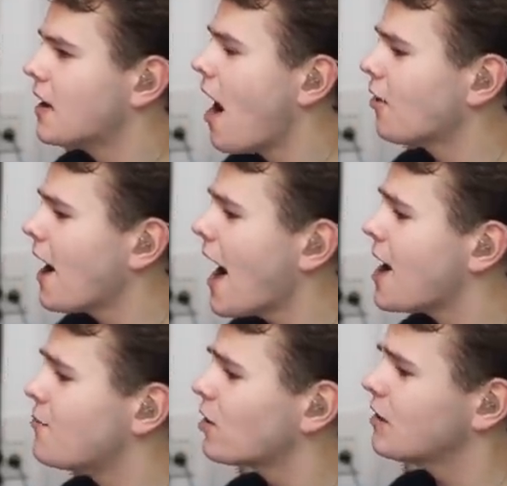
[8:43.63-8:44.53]
All
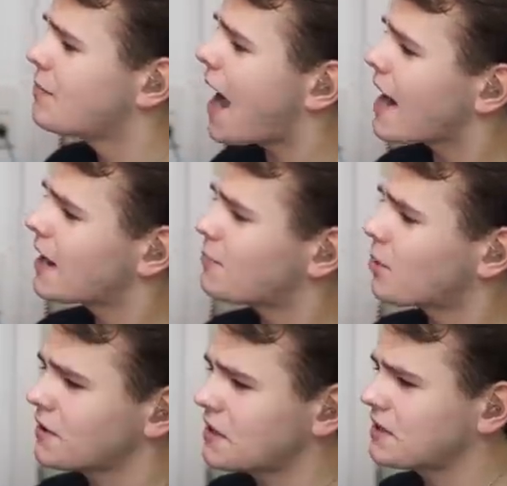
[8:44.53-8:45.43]
right, welcome back on
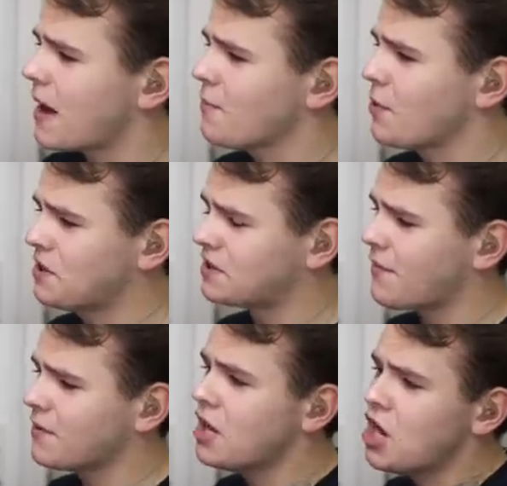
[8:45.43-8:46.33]
board the
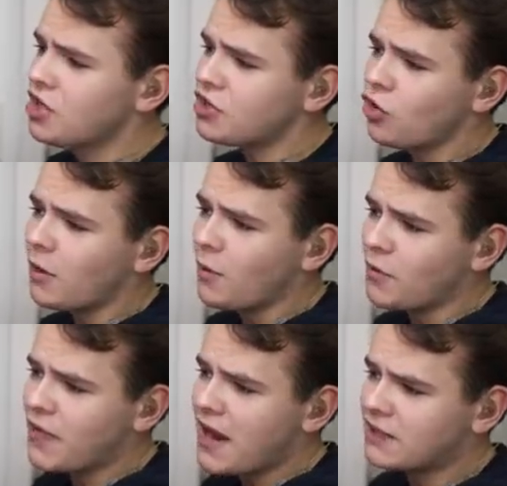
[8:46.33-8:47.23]
737. Just normal
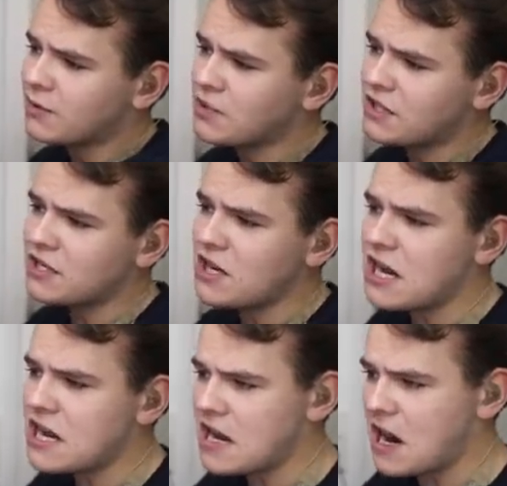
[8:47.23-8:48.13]
things you would
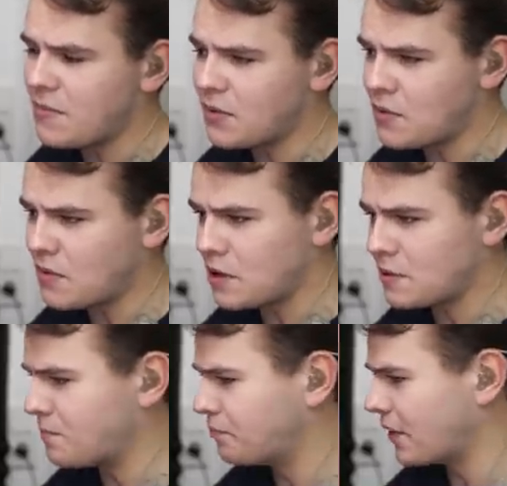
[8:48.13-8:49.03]
see on
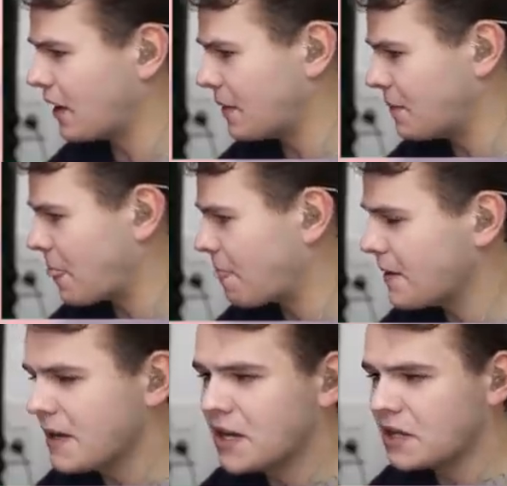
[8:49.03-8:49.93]
board.
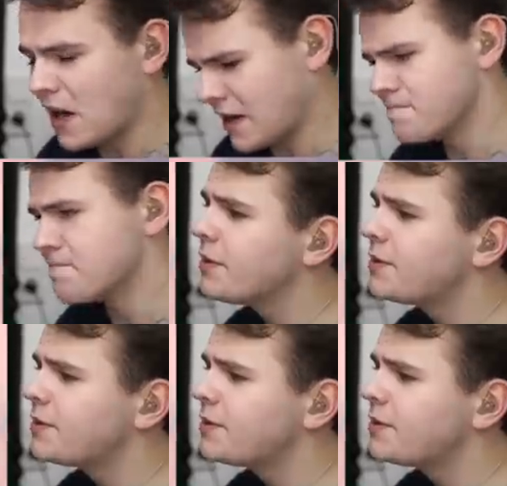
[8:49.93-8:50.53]
Great to see.